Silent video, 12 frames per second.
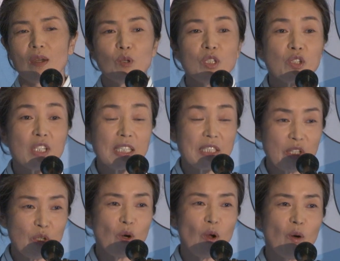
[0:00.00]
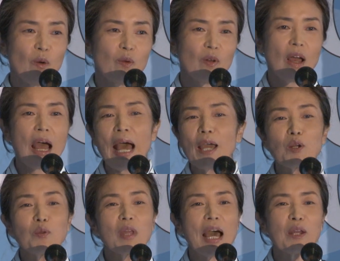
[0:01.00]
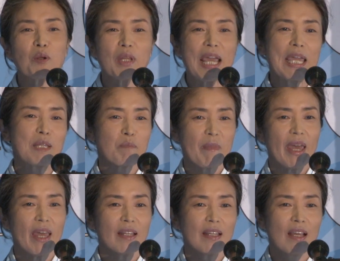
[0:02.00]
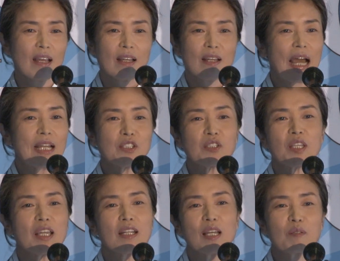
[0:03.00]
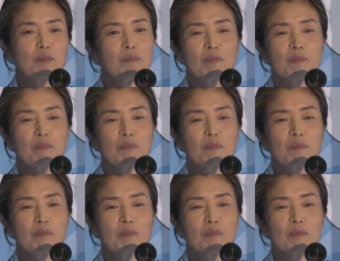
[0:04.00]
which is zero. I don't hate men. I just cannot